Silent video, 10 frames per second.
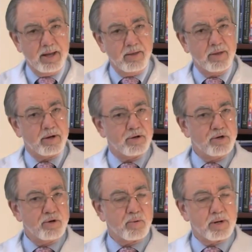And then a
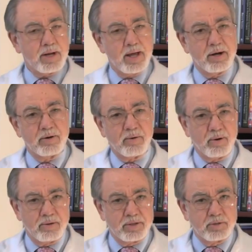newer
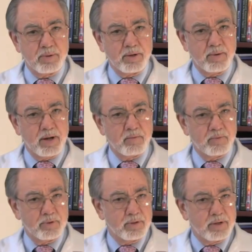category that's been around
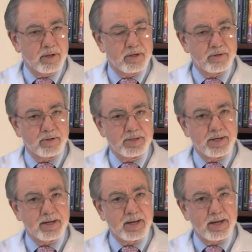for a little under a
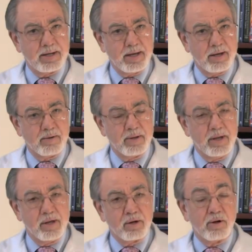decade now
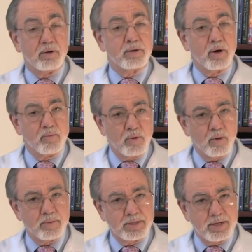called
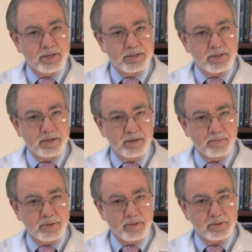aromatase
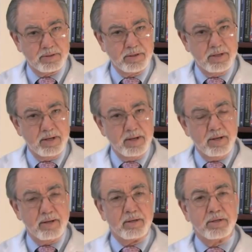inhibitors.
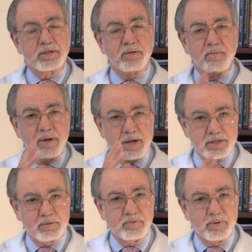The
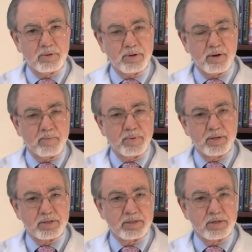tamoxifen therapy
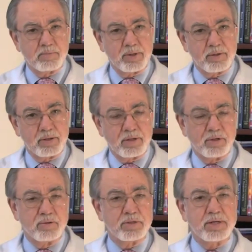is typically
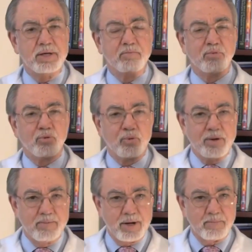used in
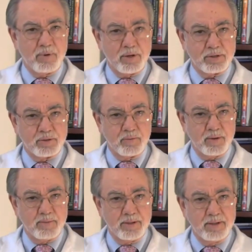premenopausal
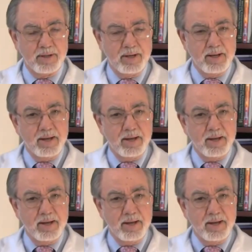women